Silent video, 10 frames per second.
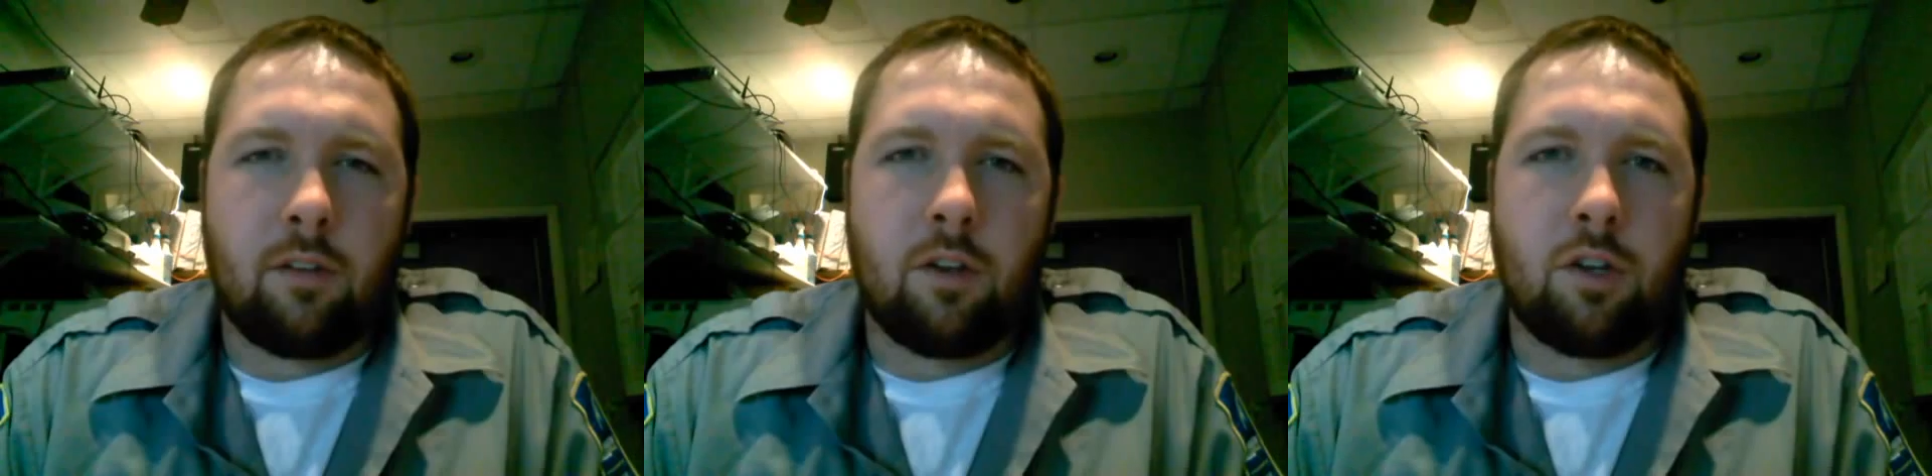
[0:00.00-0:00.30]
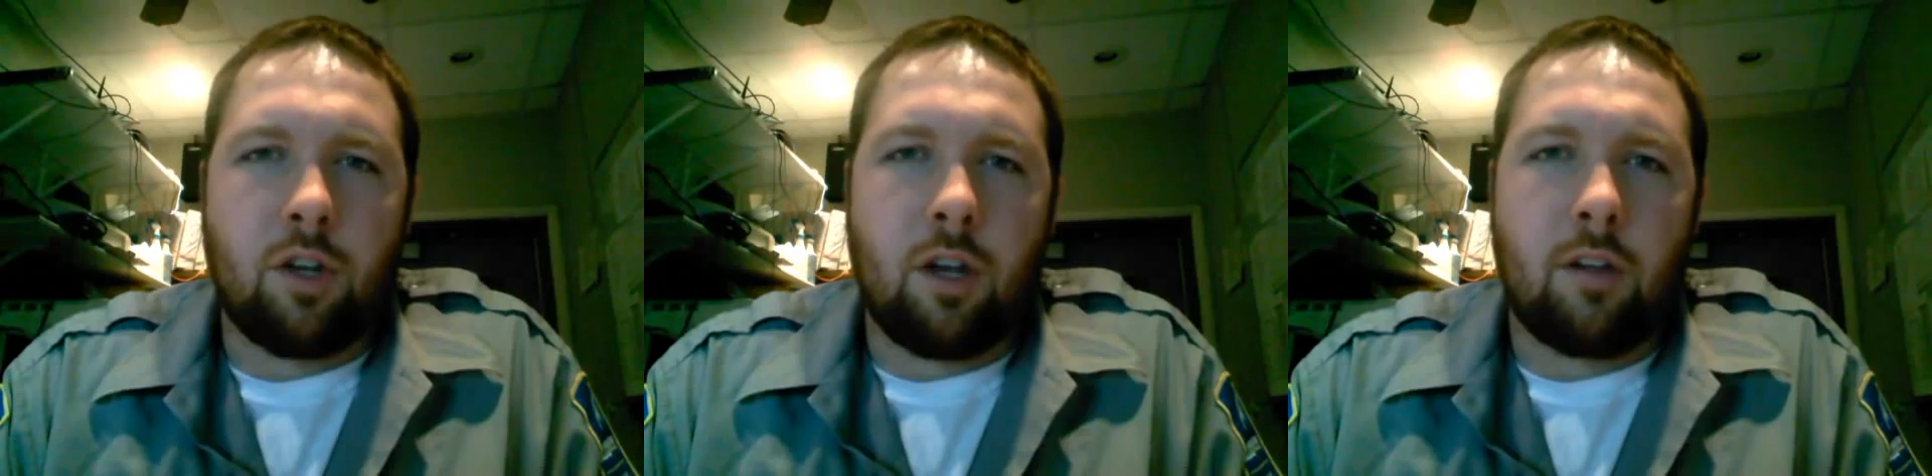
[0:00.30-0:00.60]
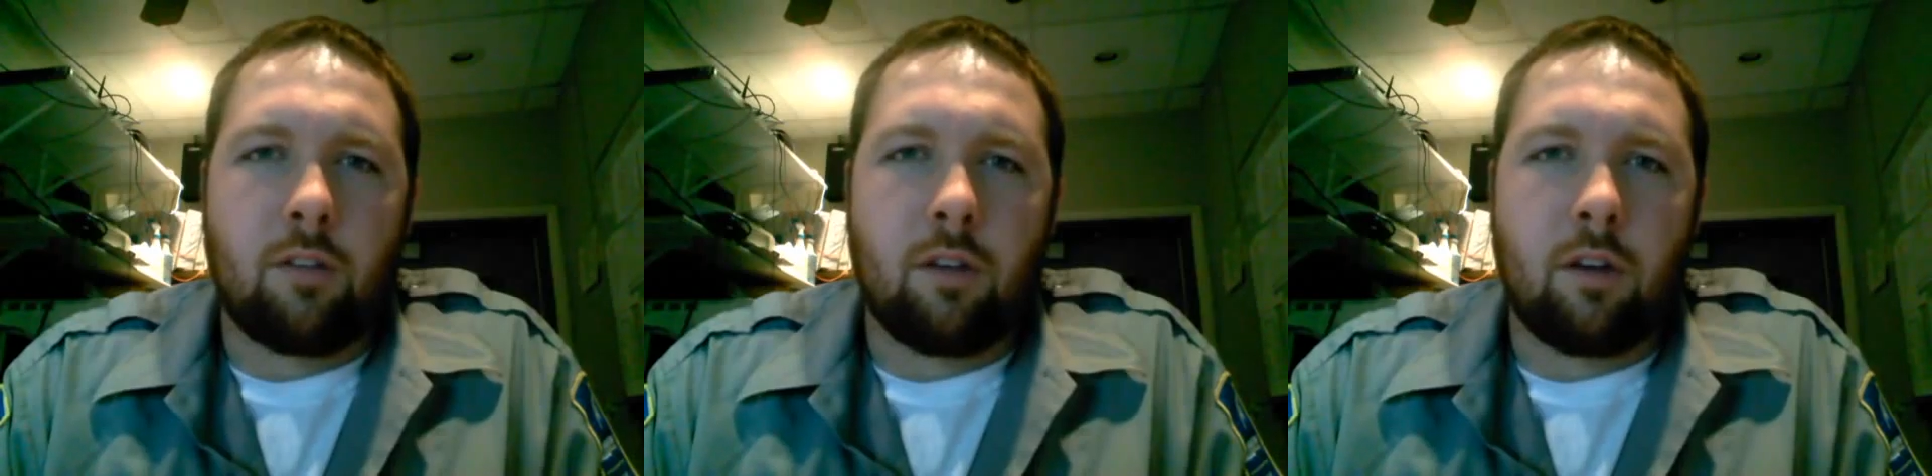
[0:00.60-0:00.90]

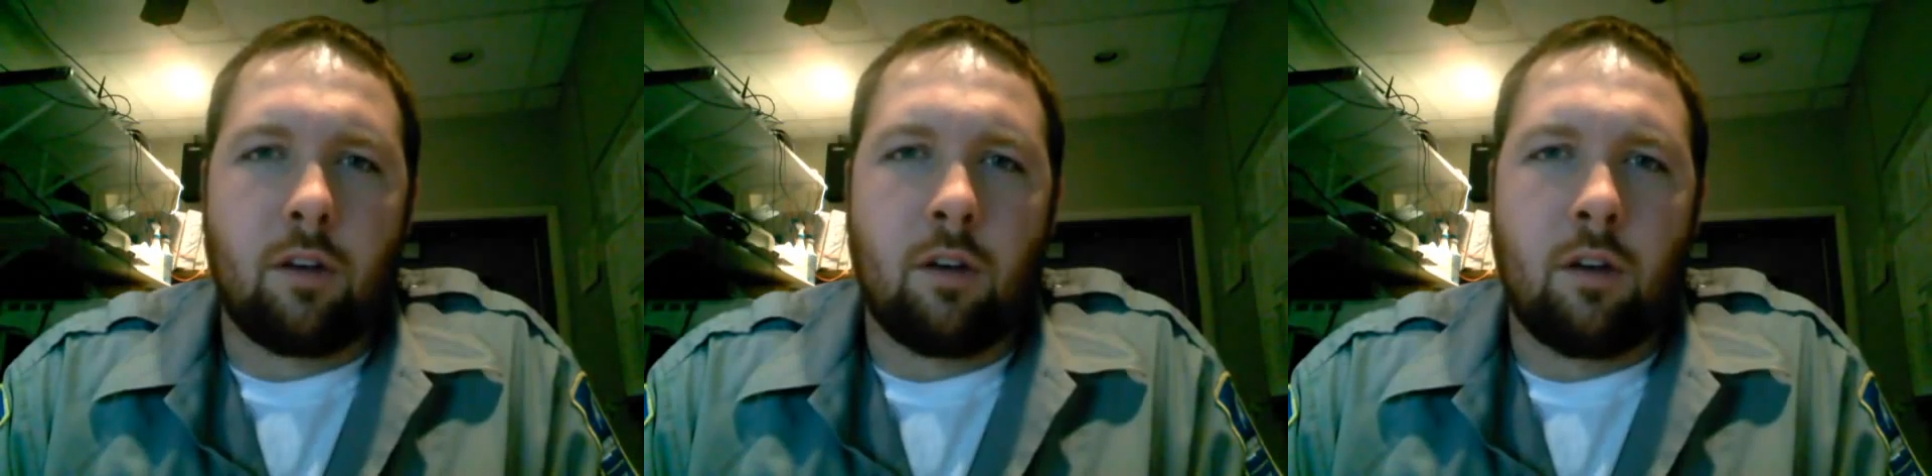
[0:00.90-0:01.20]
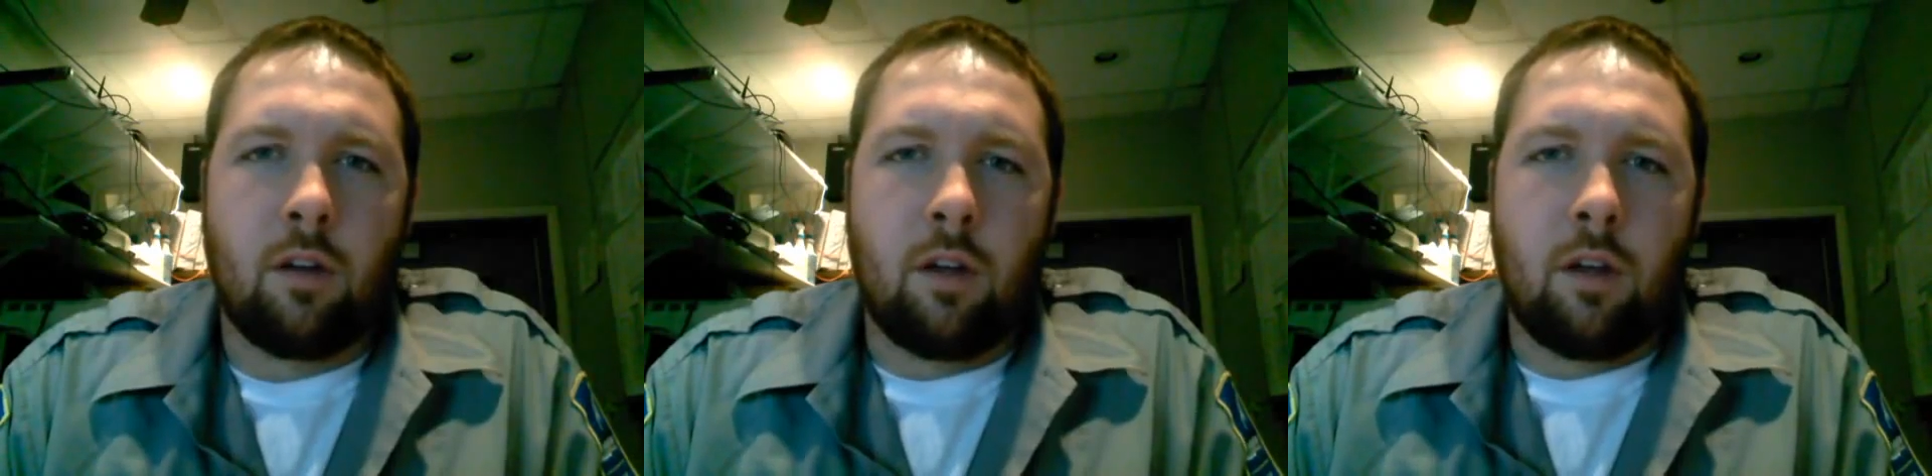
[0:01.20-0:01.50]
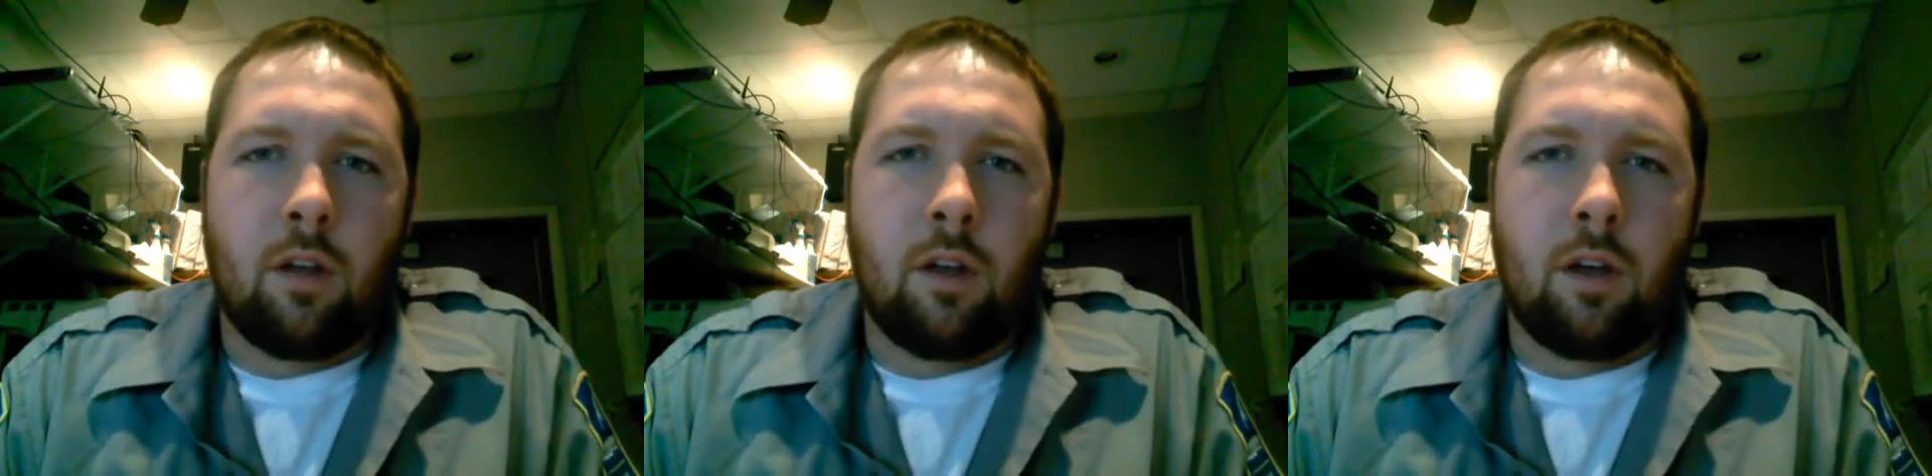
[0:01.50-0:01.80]
Jason.
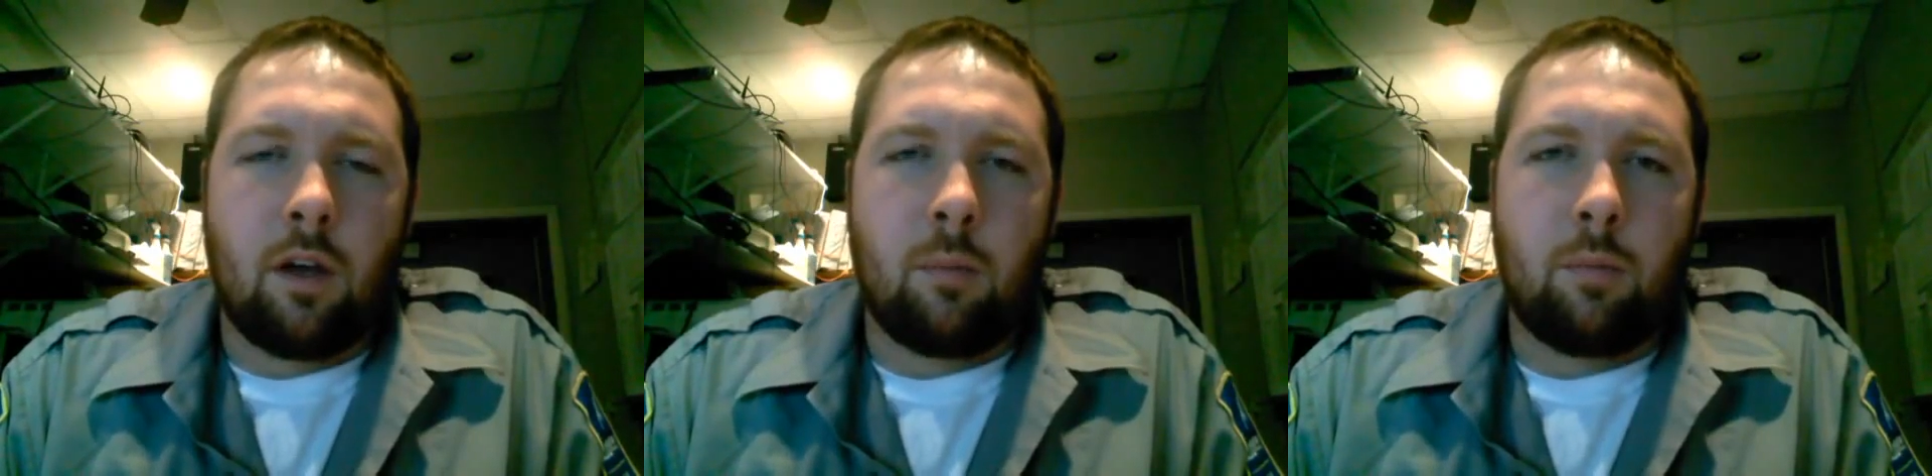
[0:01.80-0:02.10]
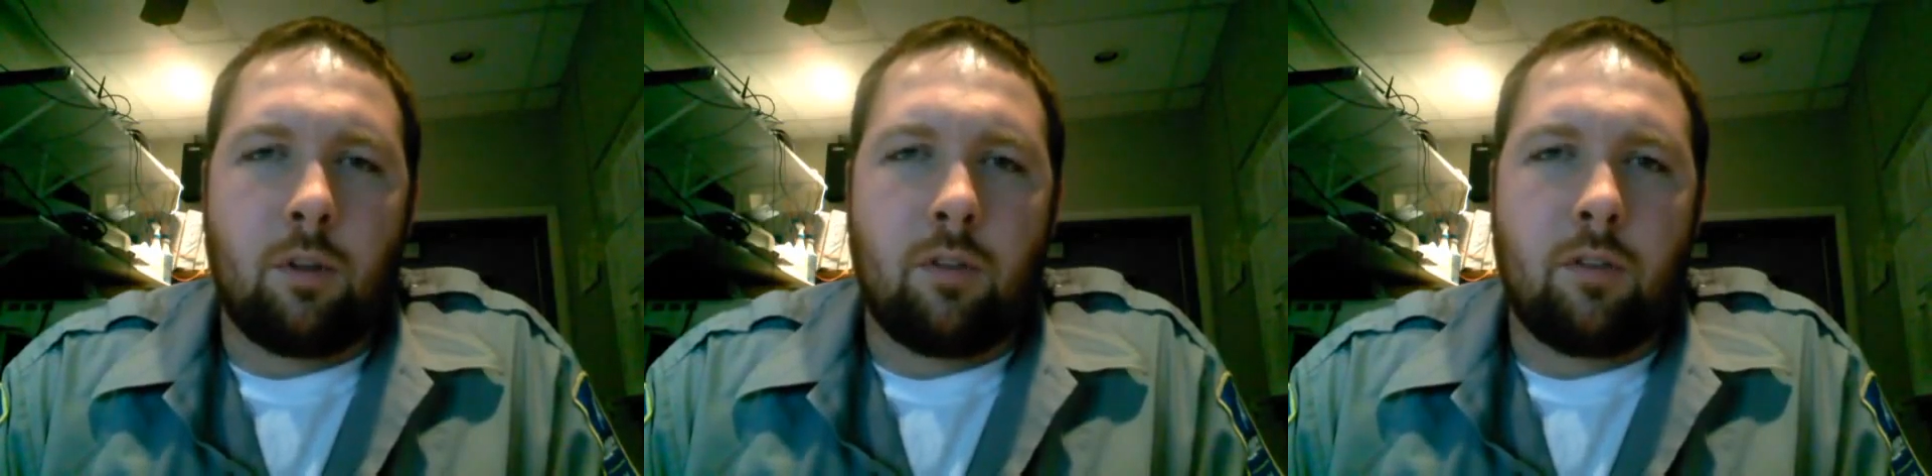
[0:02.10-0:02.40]
I believe